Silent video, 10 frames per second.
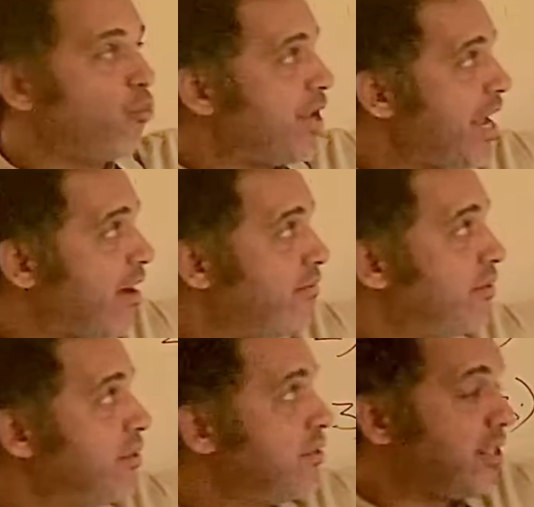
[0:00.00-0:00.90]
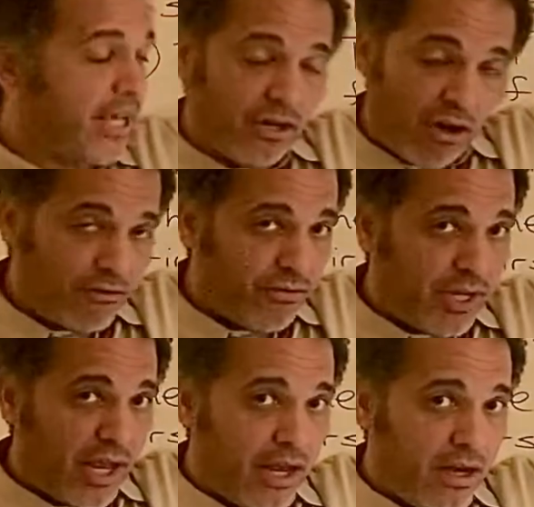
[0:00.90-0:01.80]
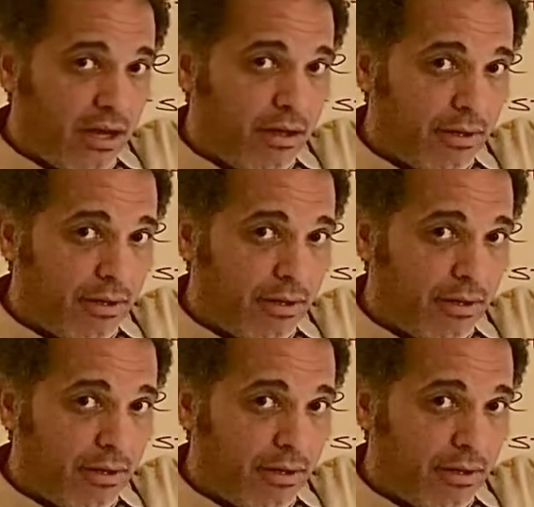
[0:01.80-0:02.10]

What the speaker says: We have take off again,